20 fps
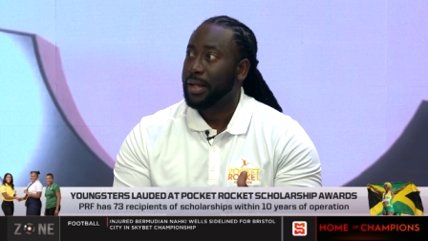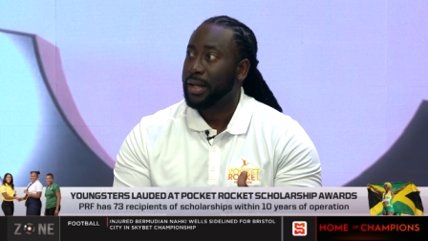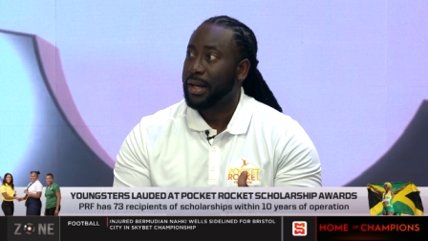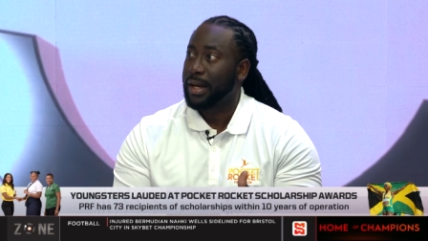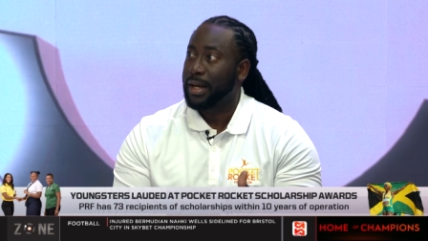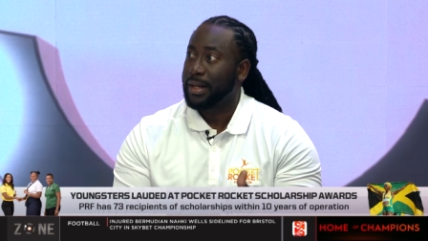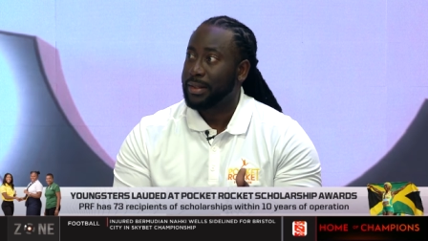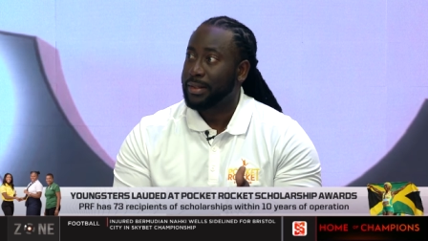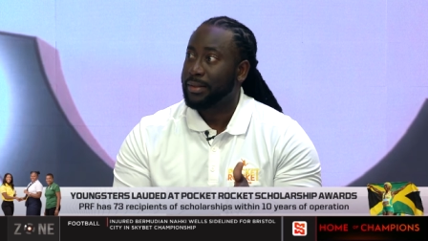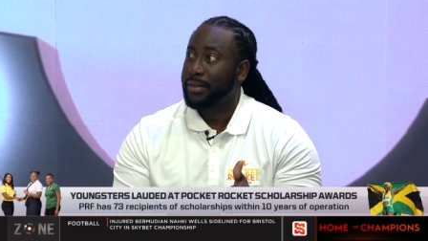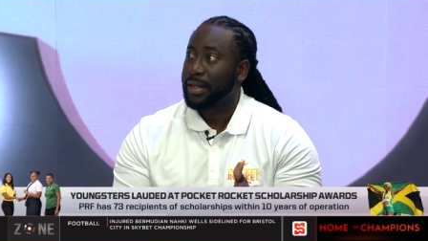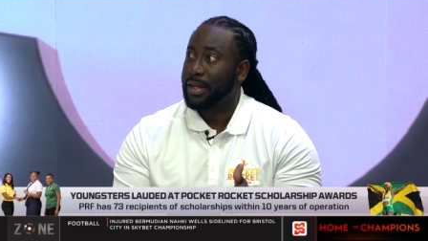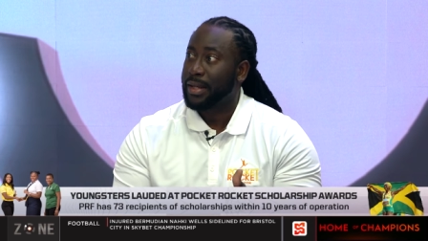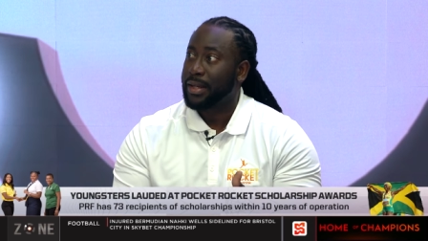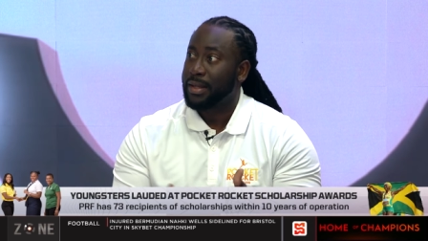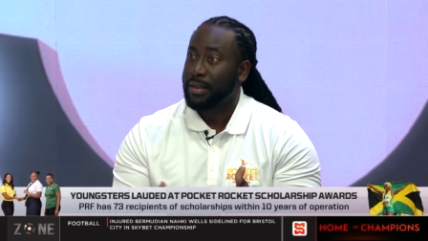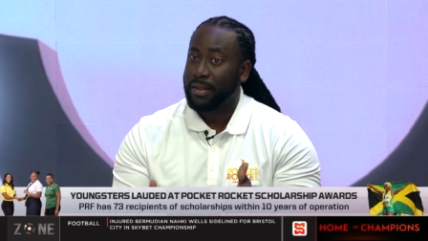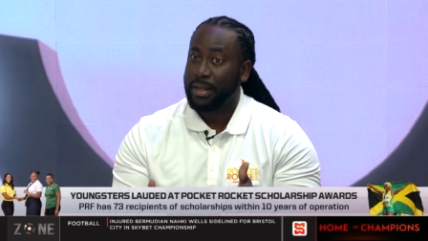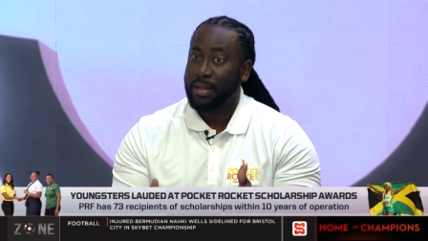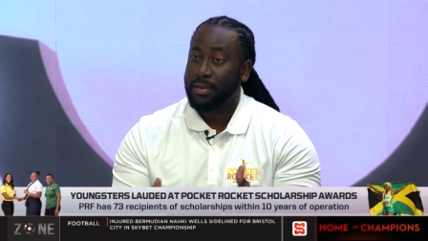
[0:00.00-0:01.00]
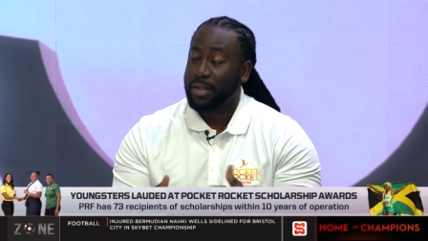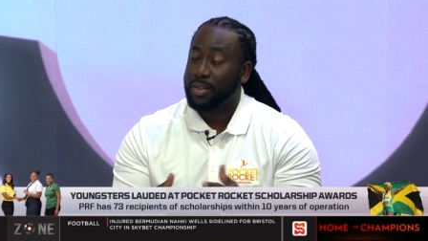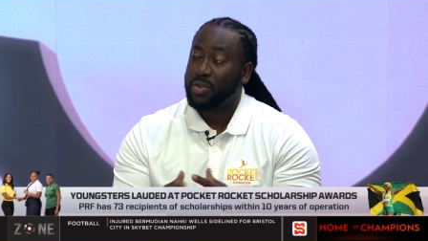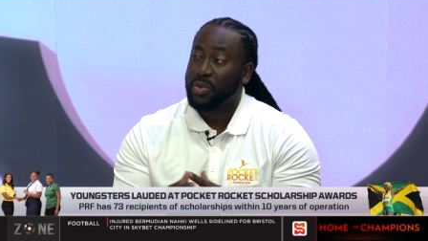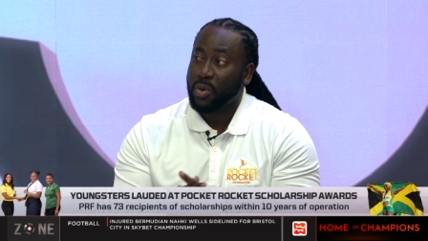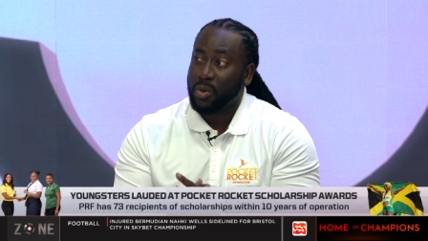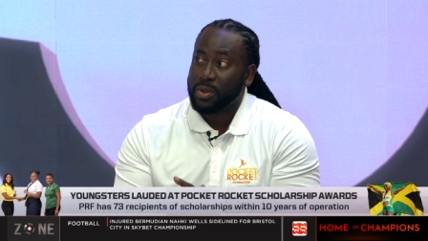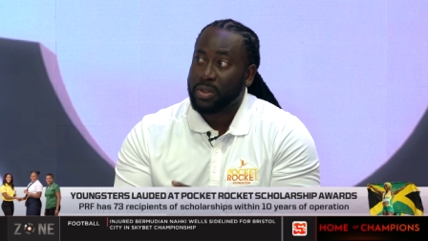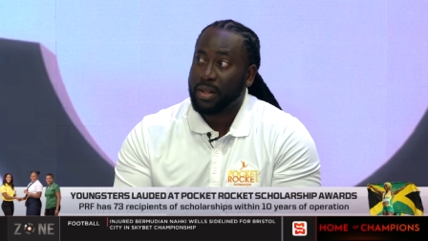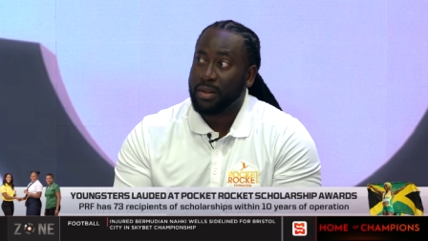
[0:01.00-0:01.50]
and the, the, the,
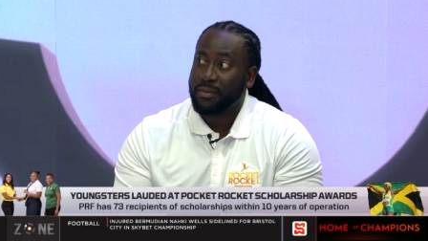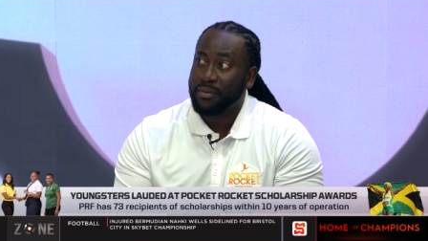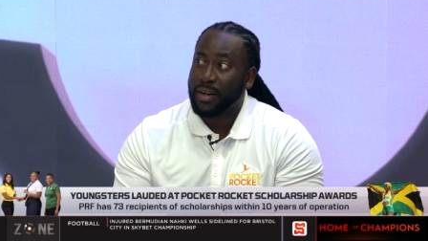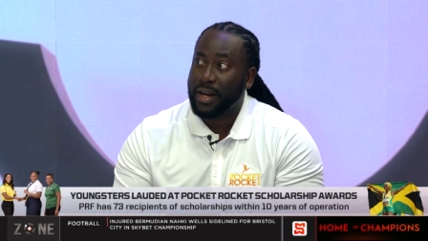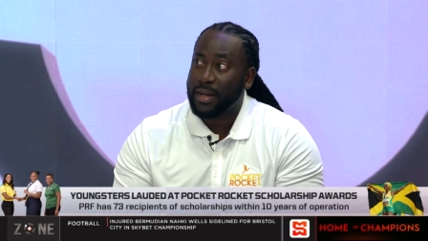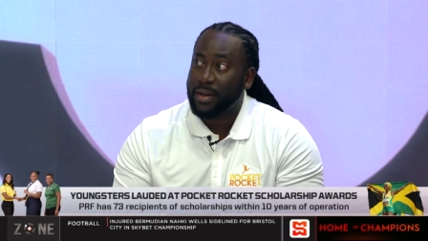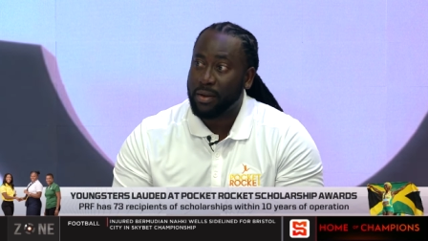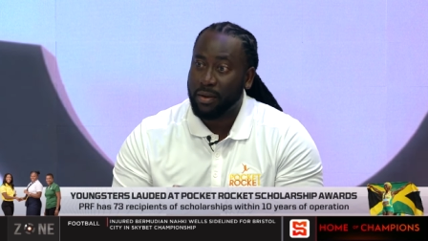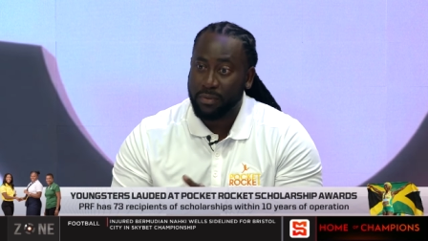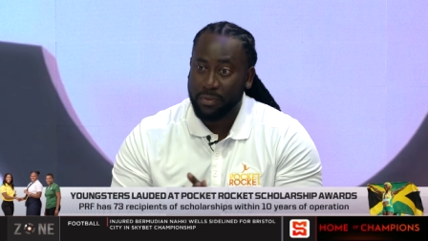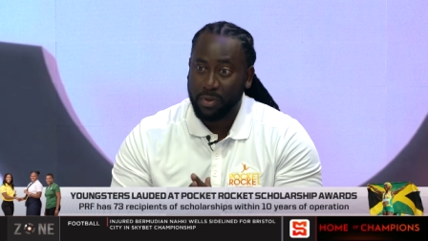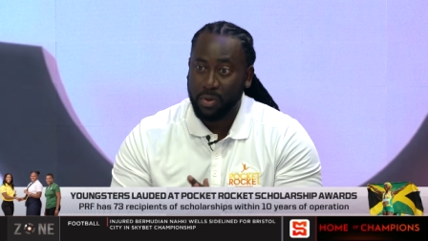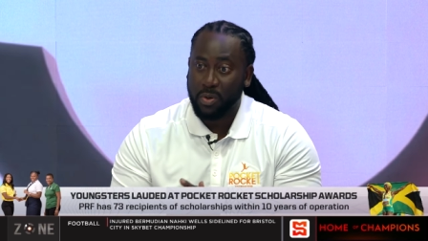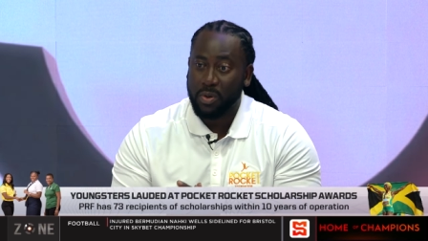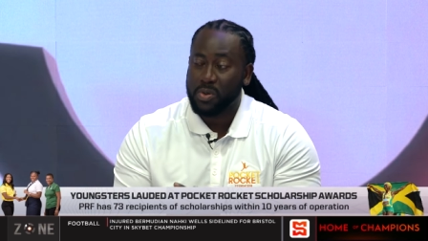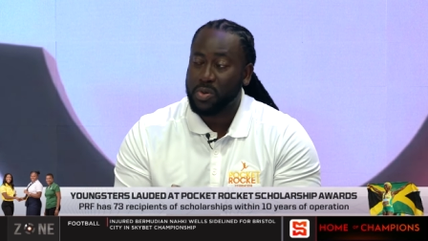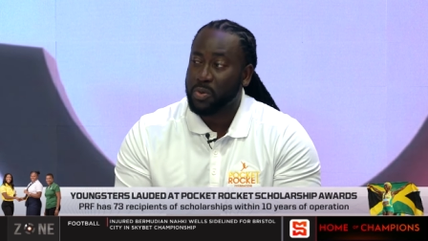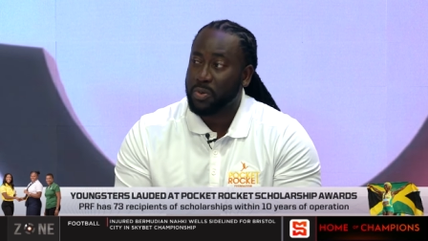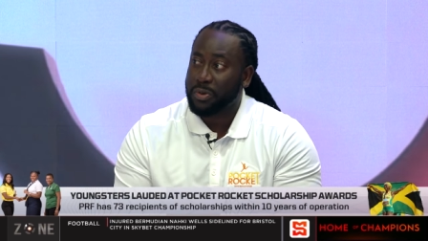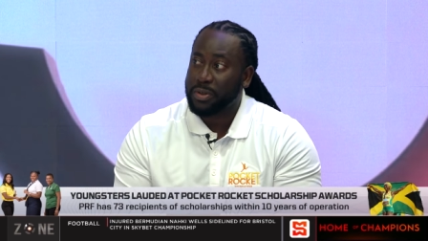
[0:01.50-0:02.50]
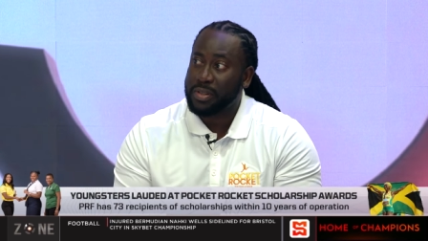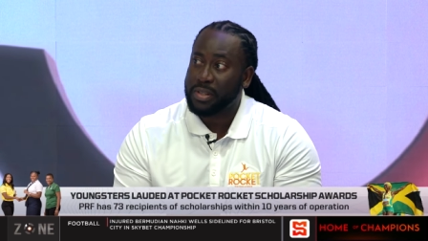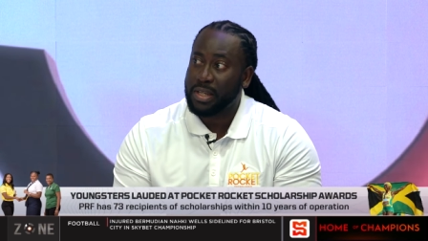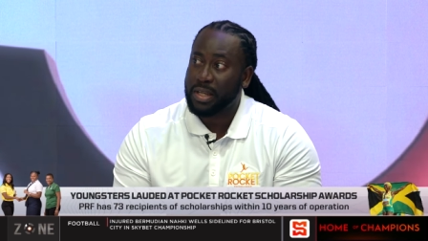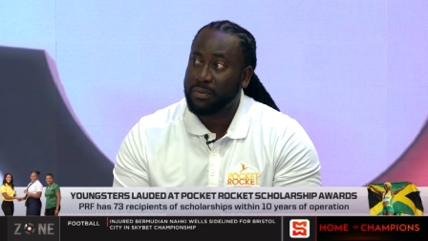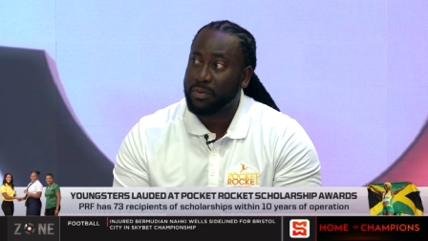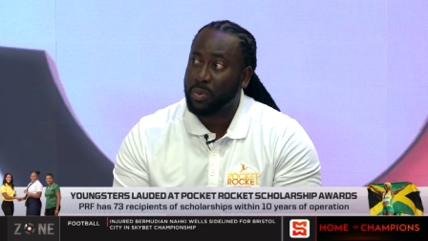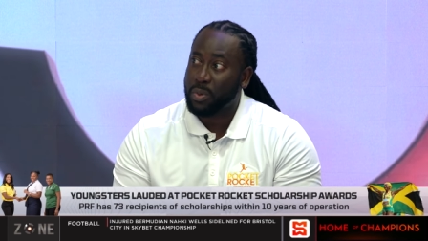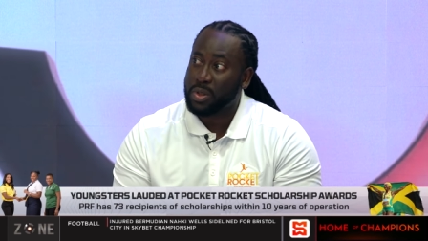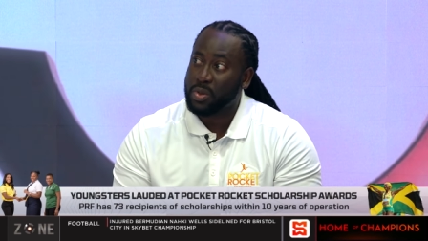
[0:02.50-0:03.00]
total value of those who
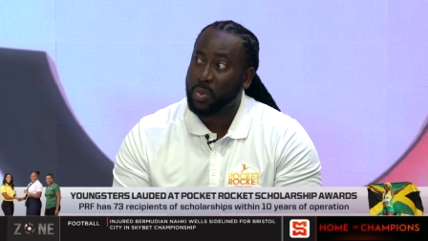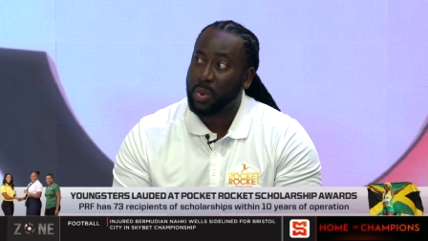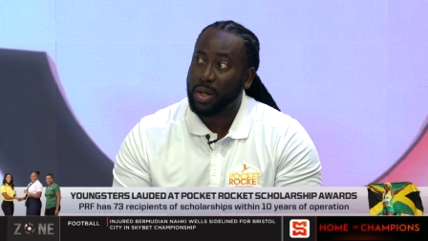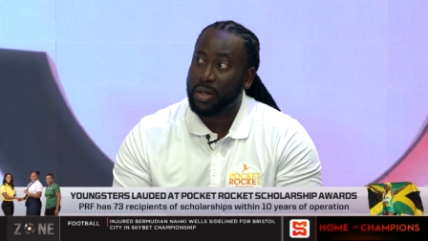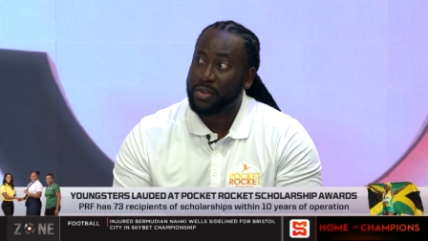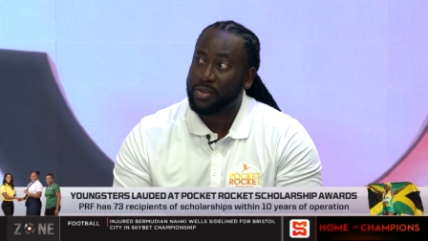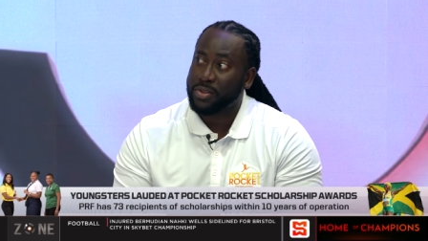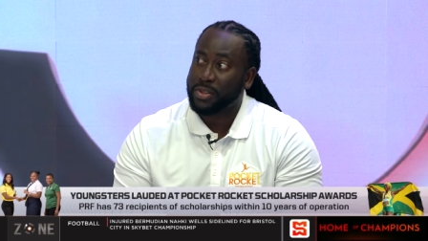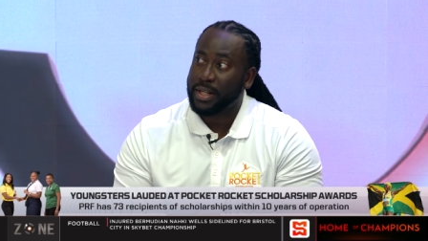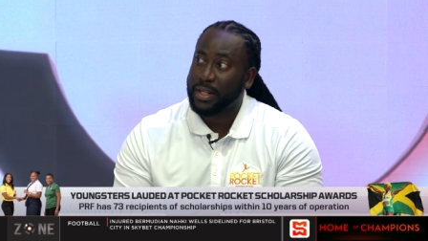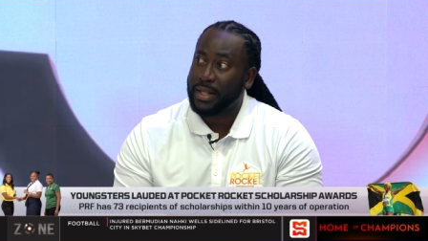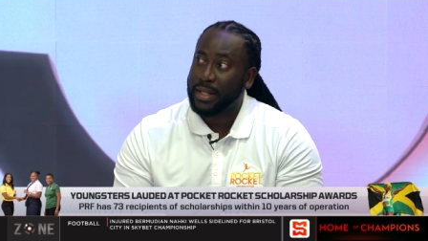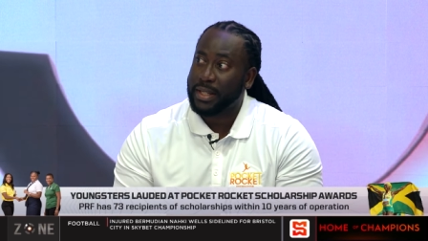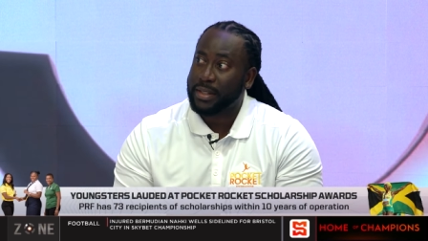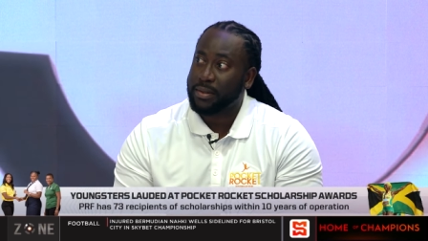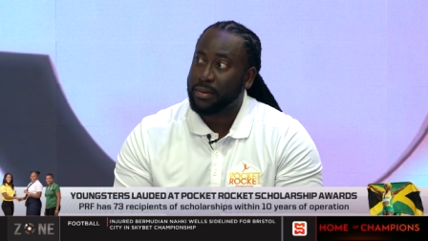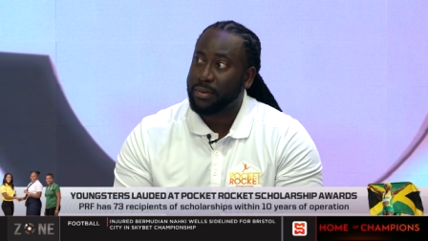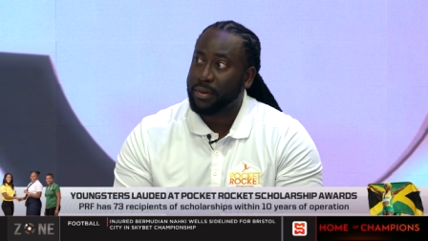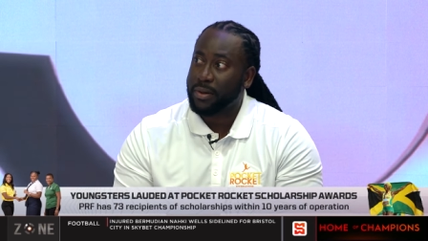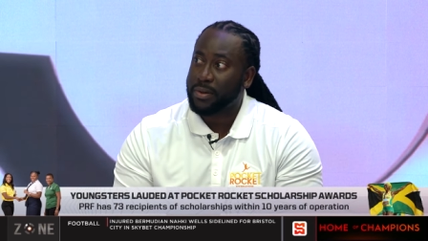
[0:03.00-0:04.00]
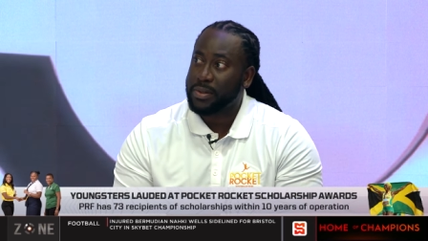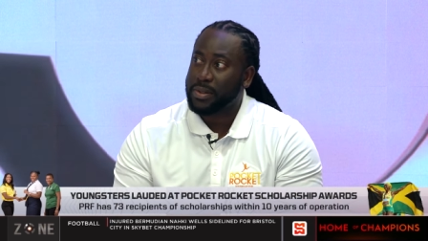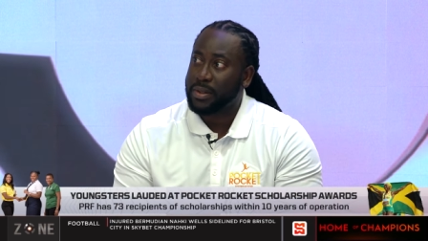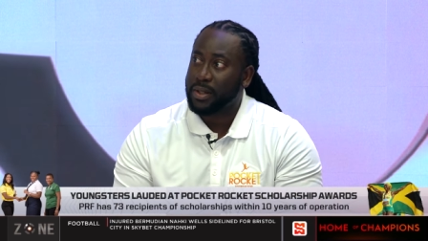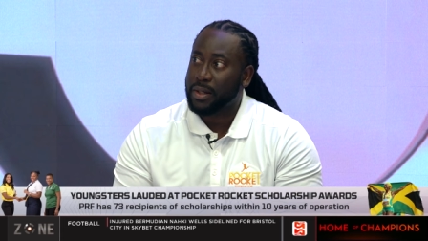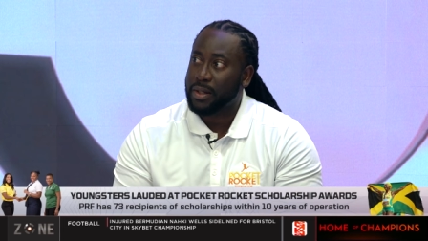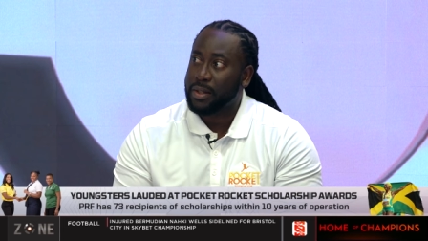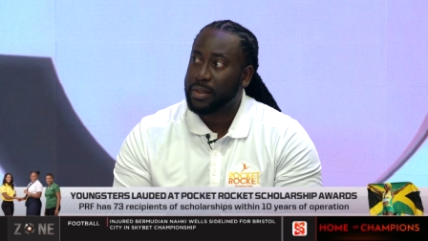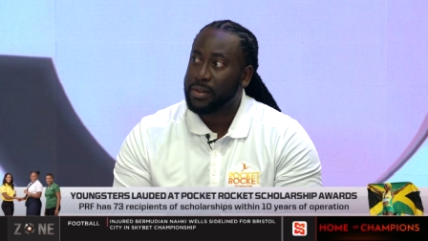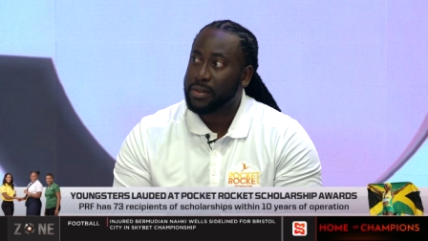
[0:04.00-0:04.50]
received was
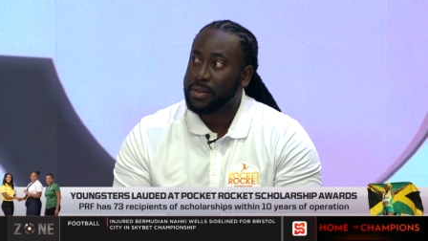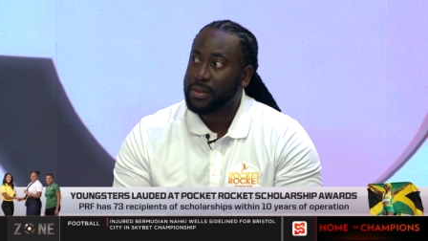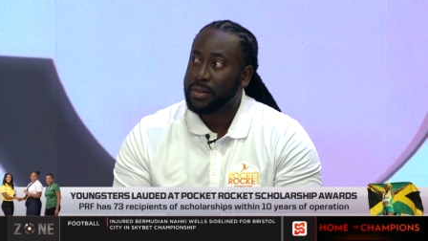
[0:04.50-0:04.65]
$180,000.